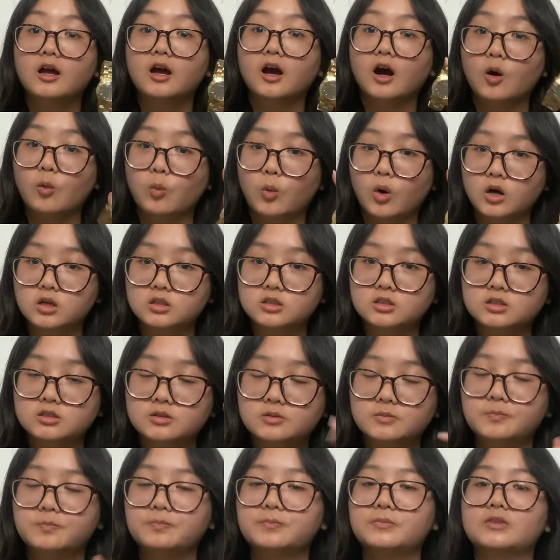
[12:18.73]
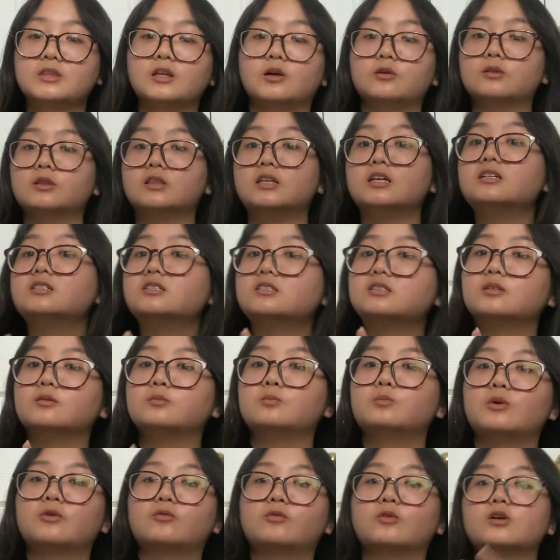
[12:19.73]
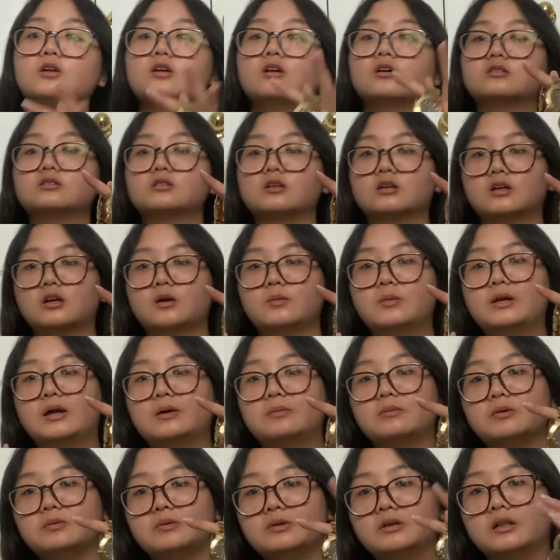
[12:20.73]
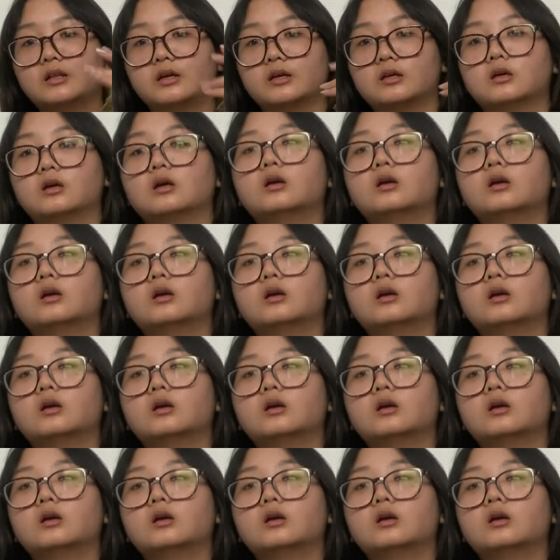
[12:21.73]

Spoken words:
A watch. Now this, before y'all start coming at me being like,